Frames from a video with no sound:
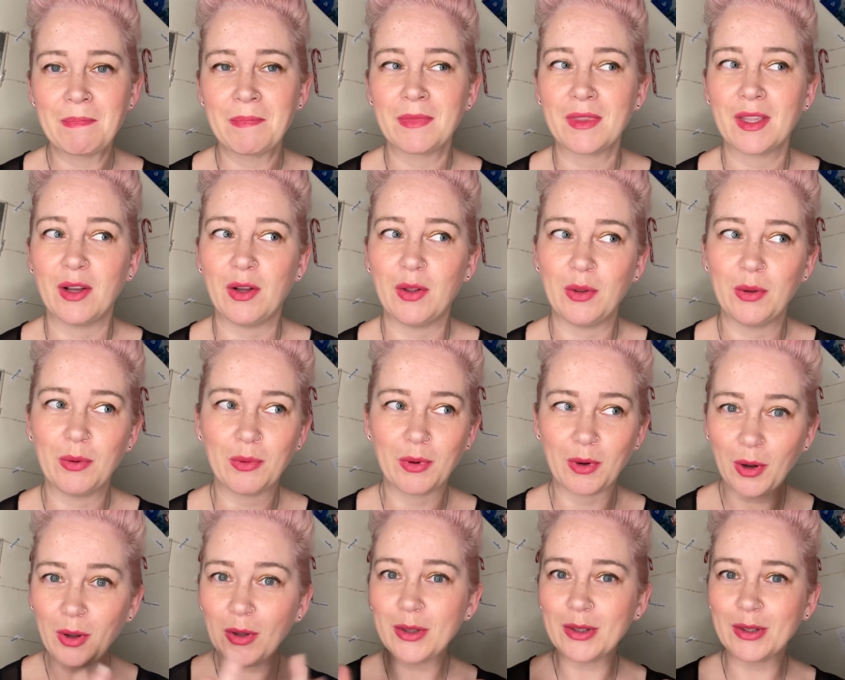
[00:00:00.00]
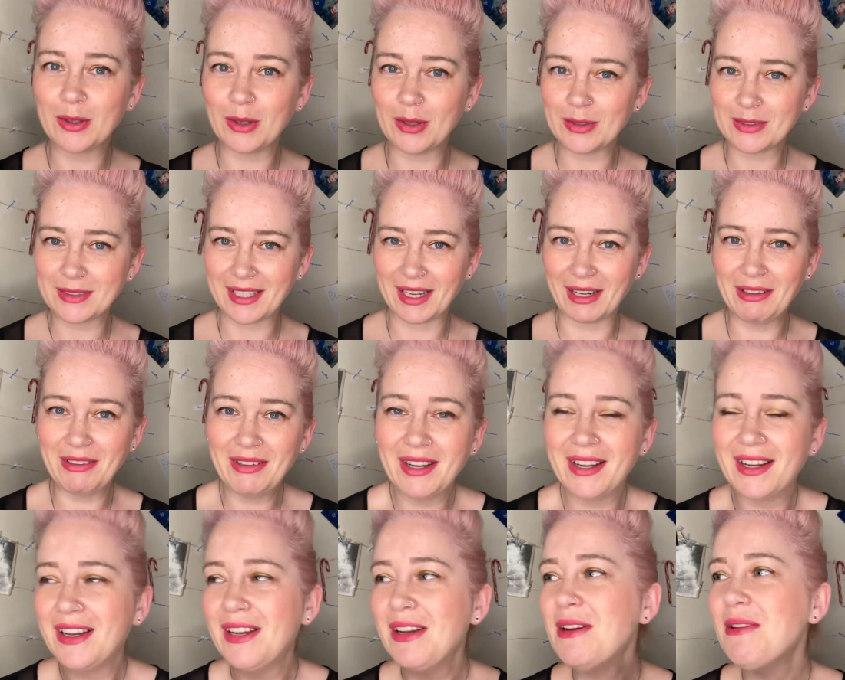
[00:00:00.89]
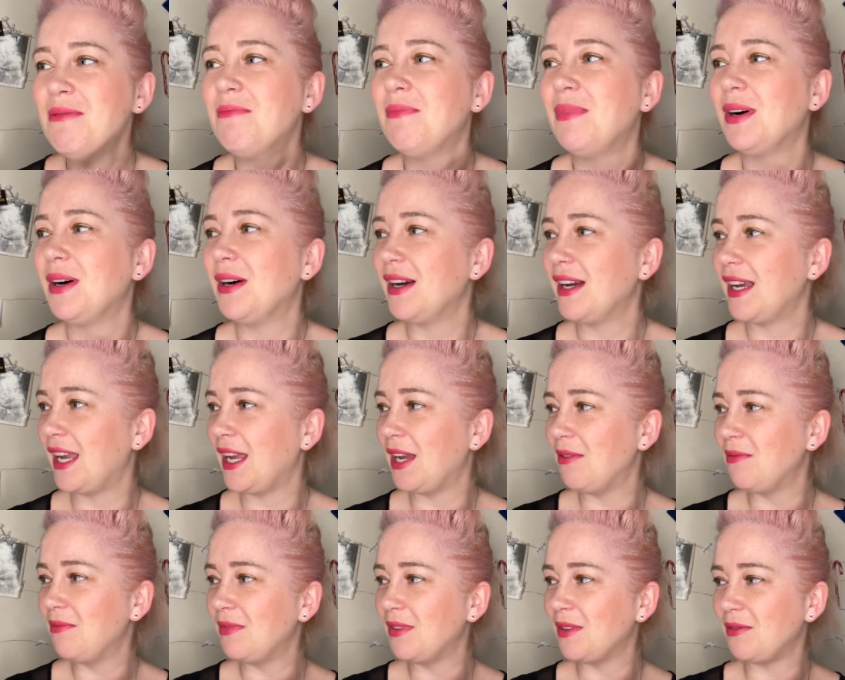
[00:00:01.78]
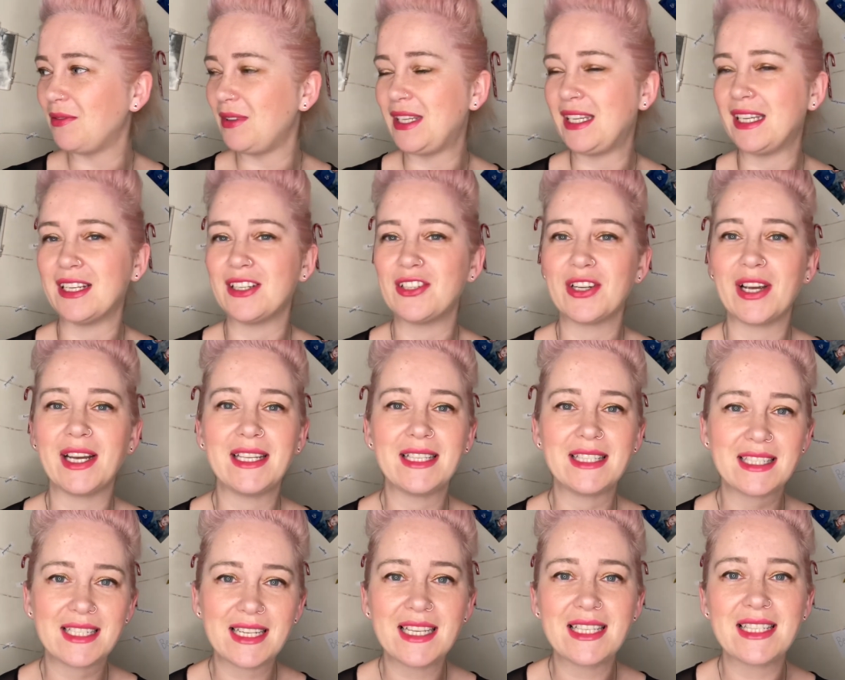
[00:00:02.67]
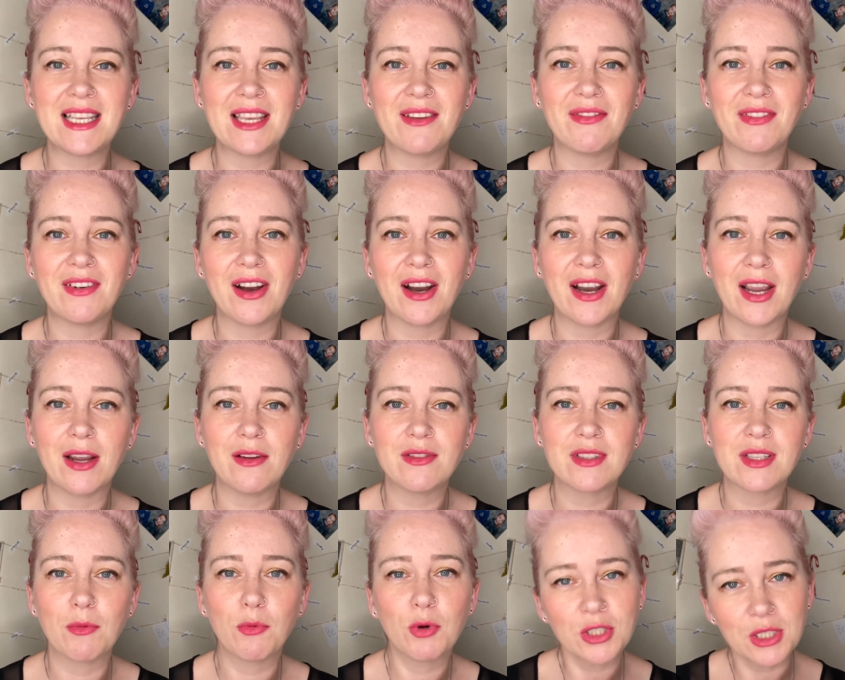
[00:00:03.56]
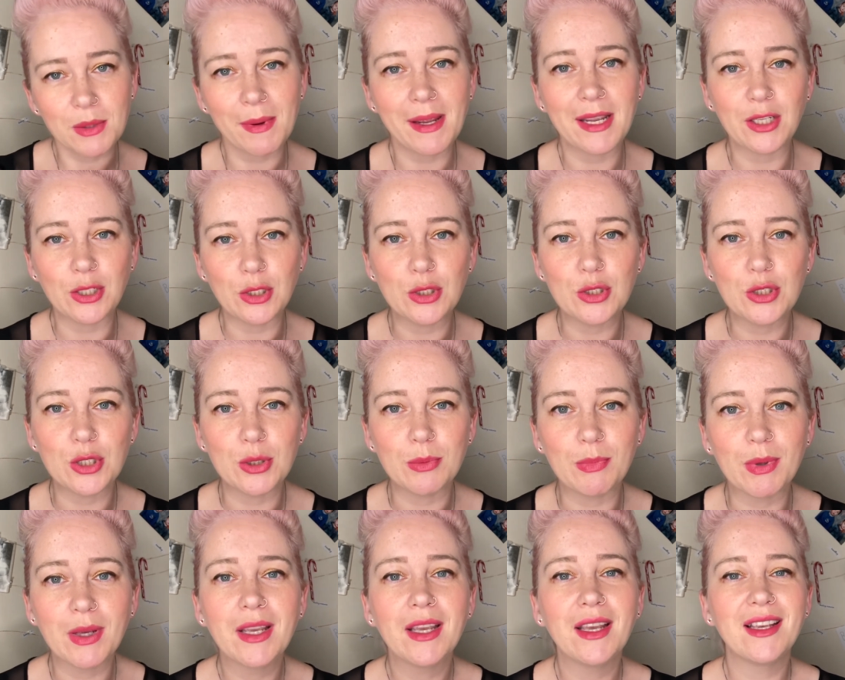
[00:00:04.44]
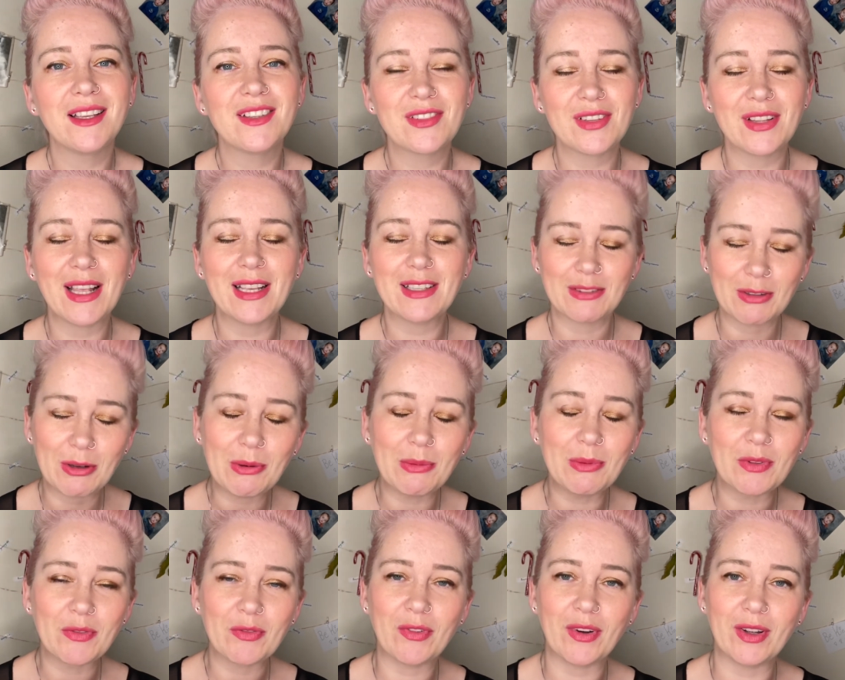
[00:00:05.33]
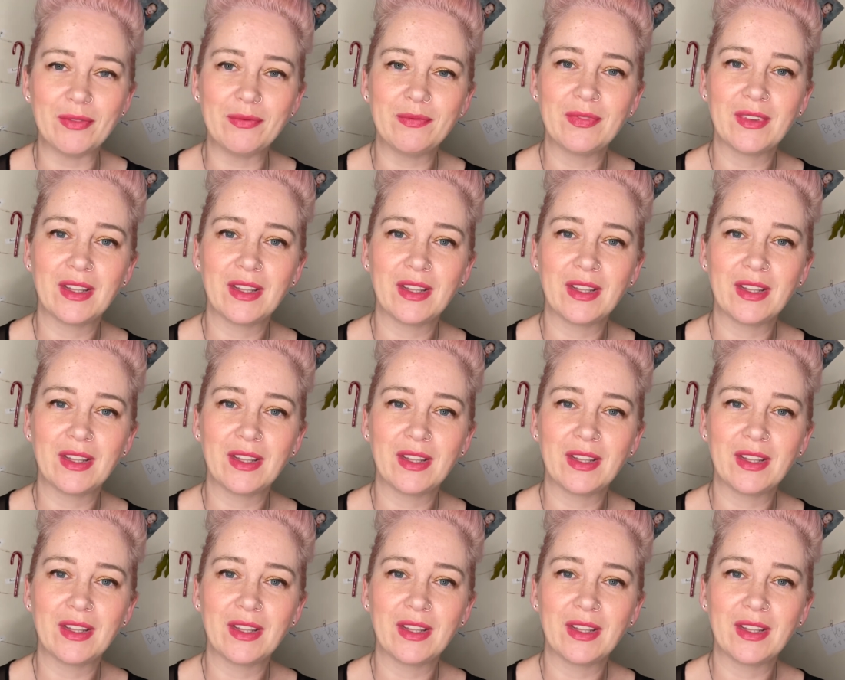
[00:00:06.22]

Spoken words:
Although we're all on lockdown, but we can try and stay safe in our house and watch a bit of YouTube, so that's always fun.